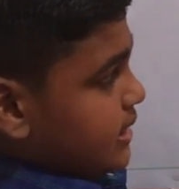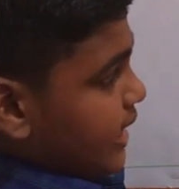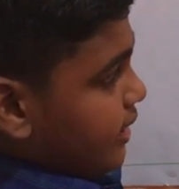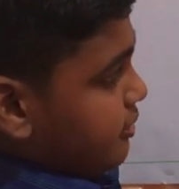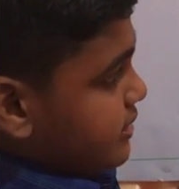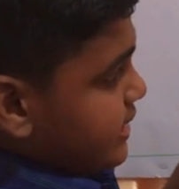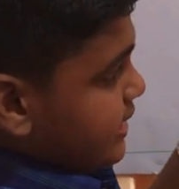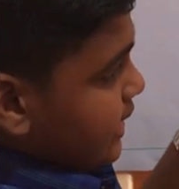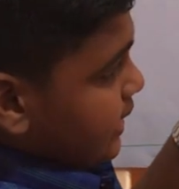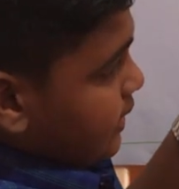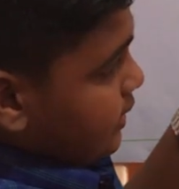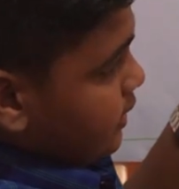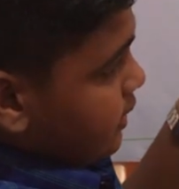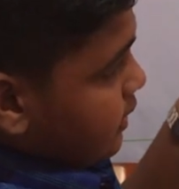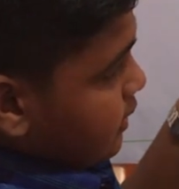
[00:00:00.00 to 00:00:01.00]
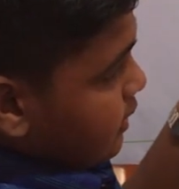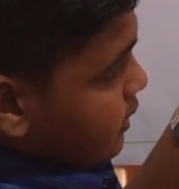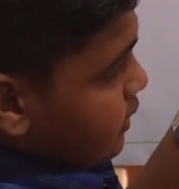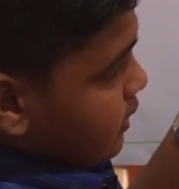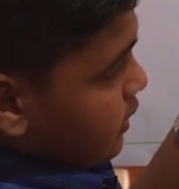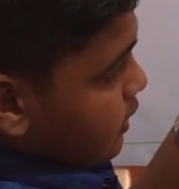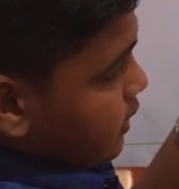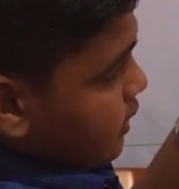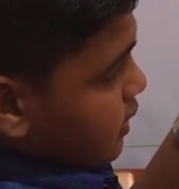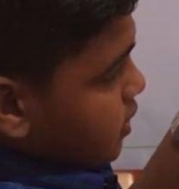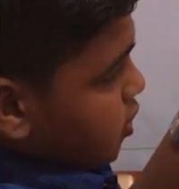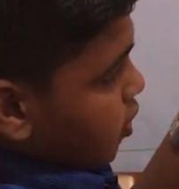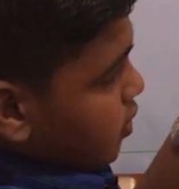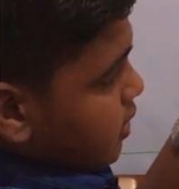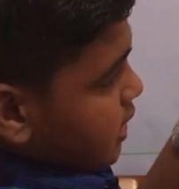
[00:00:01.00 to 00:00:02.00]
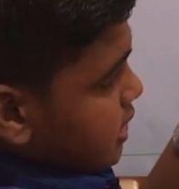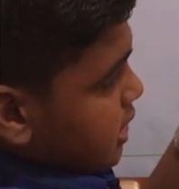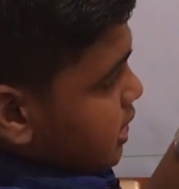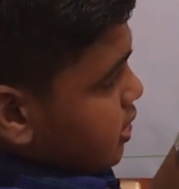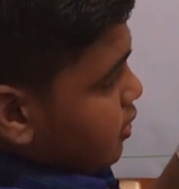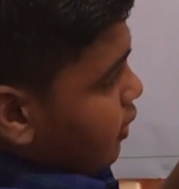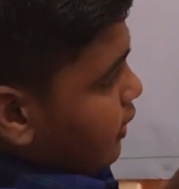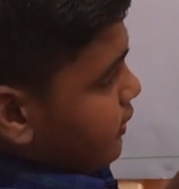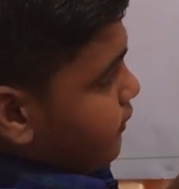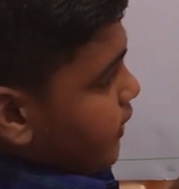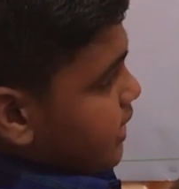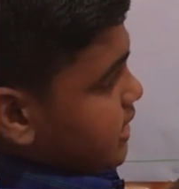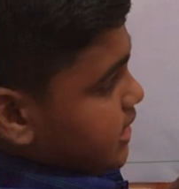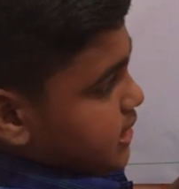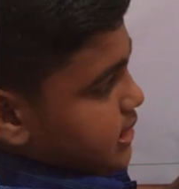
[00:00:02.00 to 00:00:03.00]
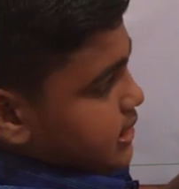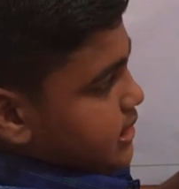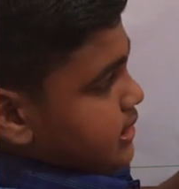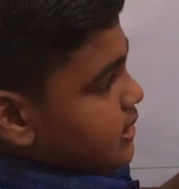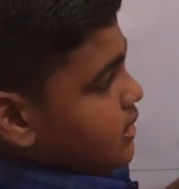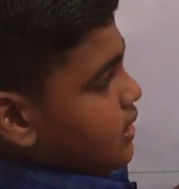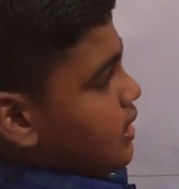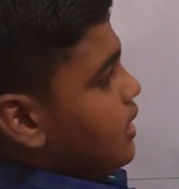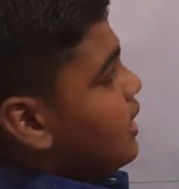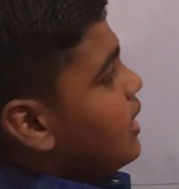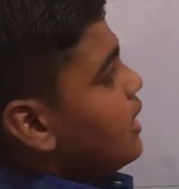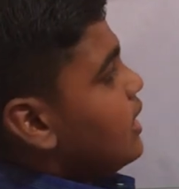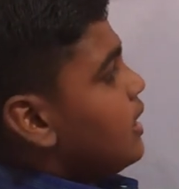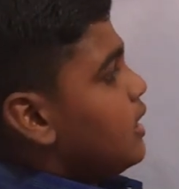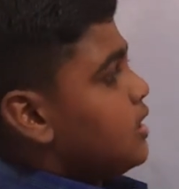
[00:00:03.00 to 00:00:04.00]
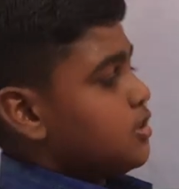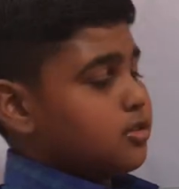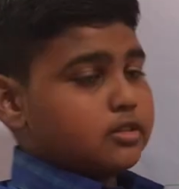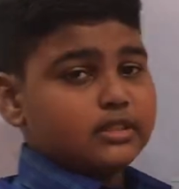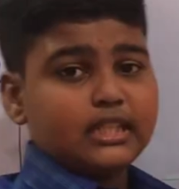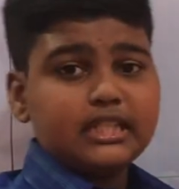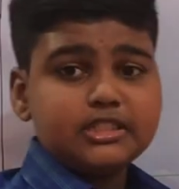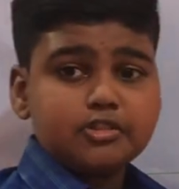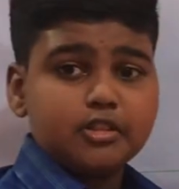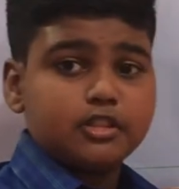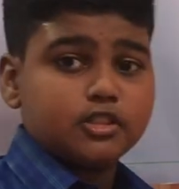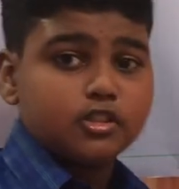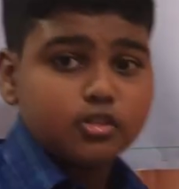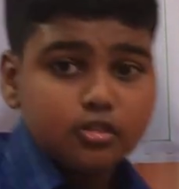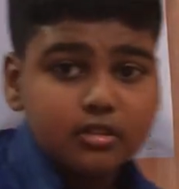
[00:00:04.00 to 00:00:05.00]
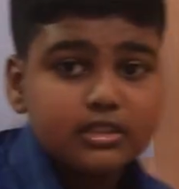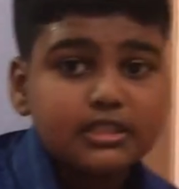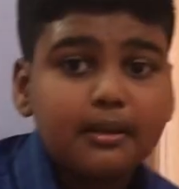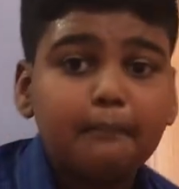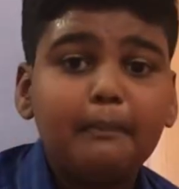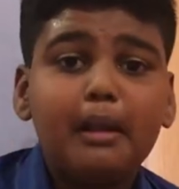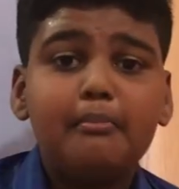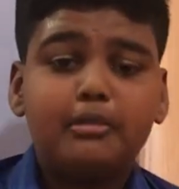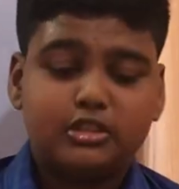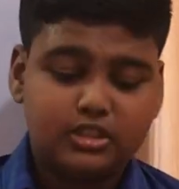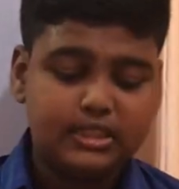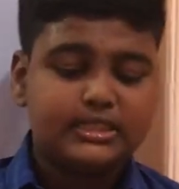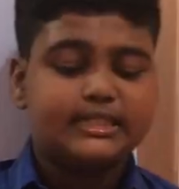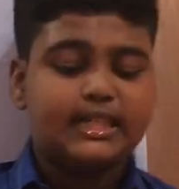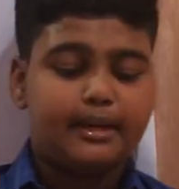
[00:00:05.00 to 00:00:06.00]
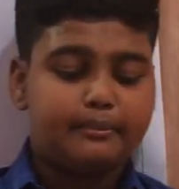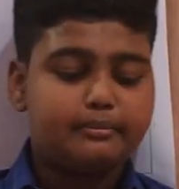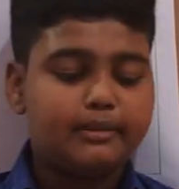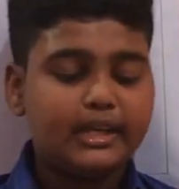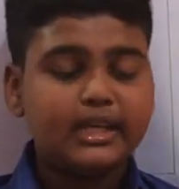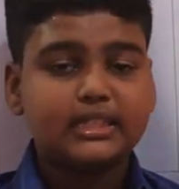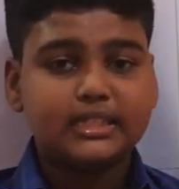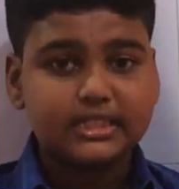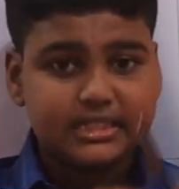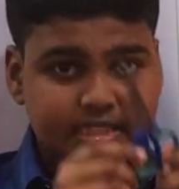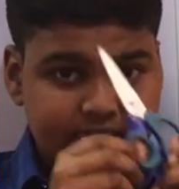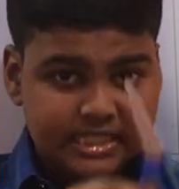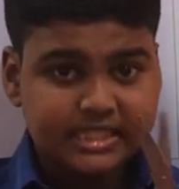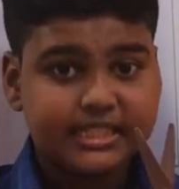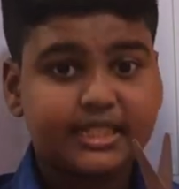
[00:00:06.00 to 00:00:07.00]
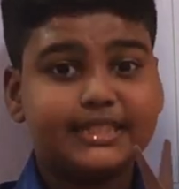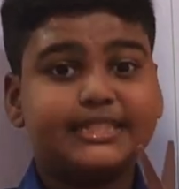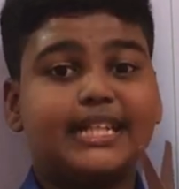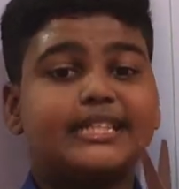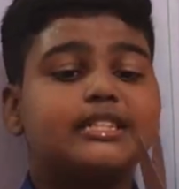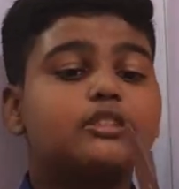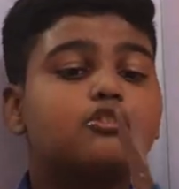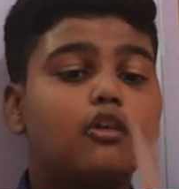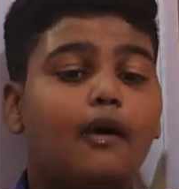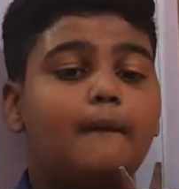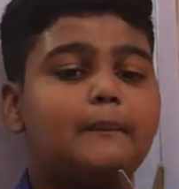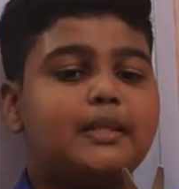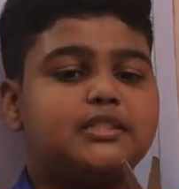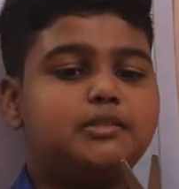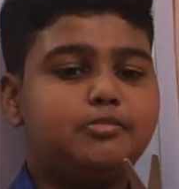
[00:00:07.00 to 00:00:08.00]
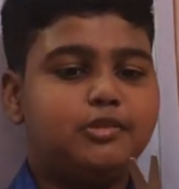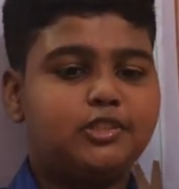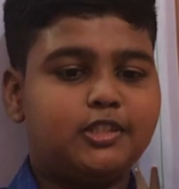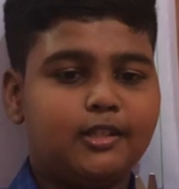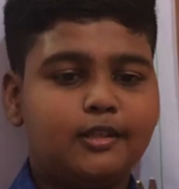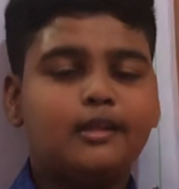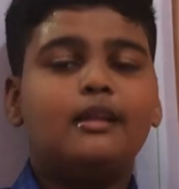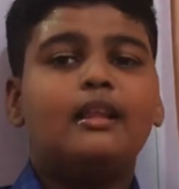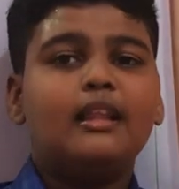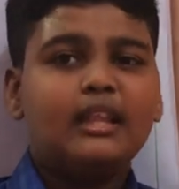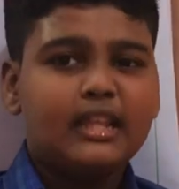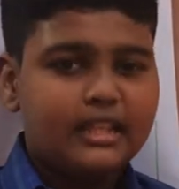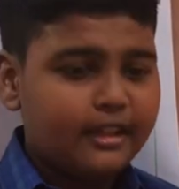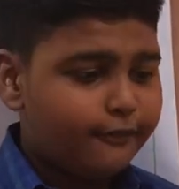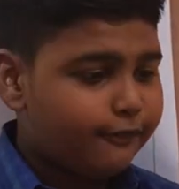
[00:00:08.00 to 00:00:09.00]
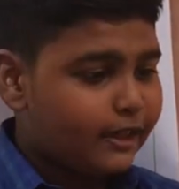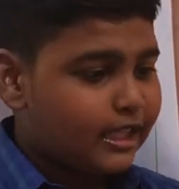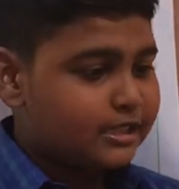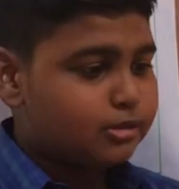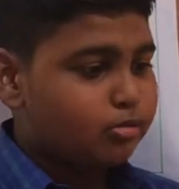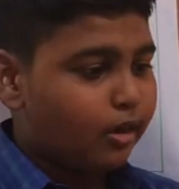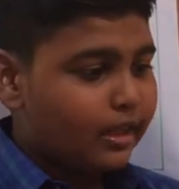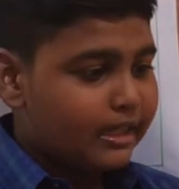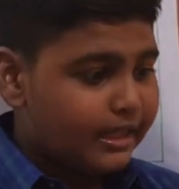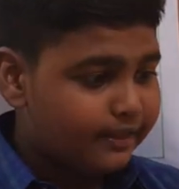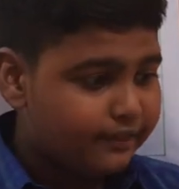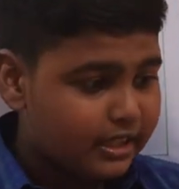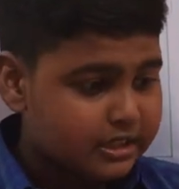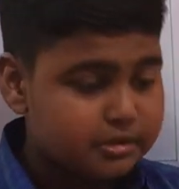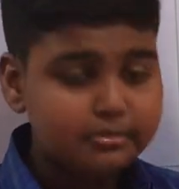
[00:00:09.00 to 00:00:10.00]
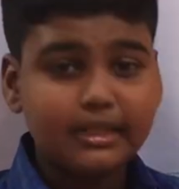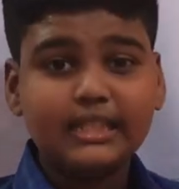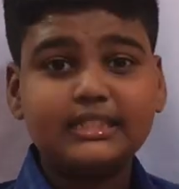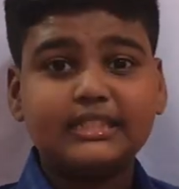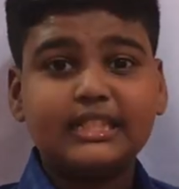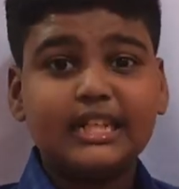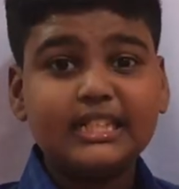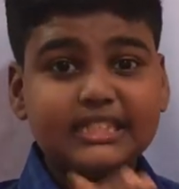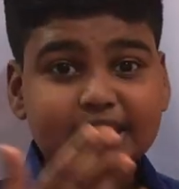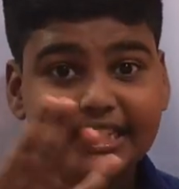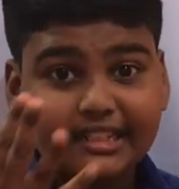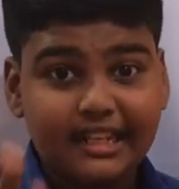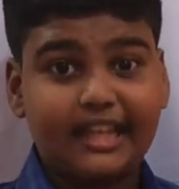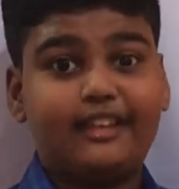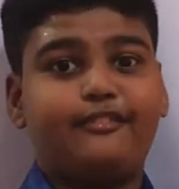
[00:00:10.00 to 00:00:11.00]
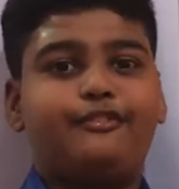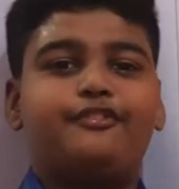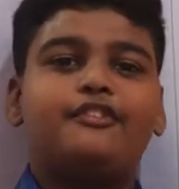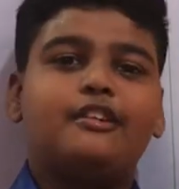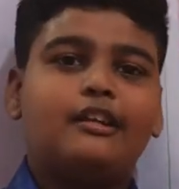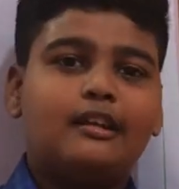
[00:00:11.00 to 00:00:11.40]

Can you see? So this is called wedges. So these are the two simple machines that make the scissors as a complex machine. If there is only a wedge, means it's a knife.